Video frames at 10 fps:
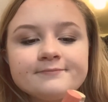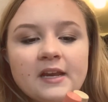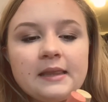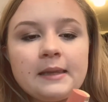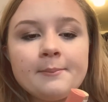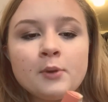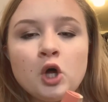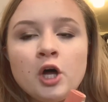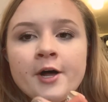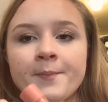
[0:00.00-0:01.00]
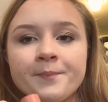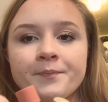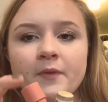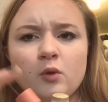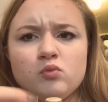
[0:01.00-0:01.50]
lip balm,
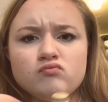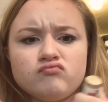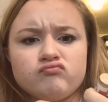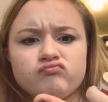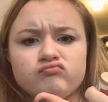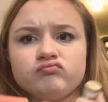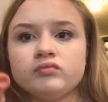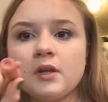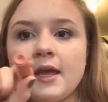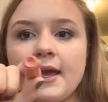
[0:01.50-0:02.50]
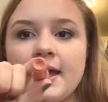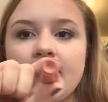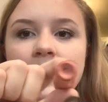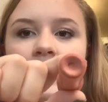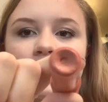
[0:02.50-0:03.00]

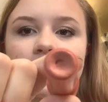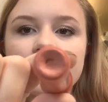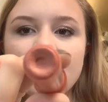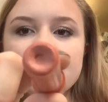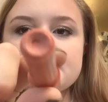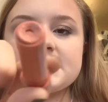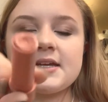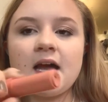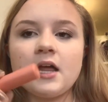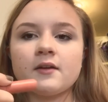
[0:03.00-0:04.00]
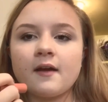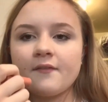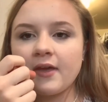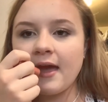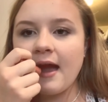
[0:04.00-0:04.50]
and that's the color of it.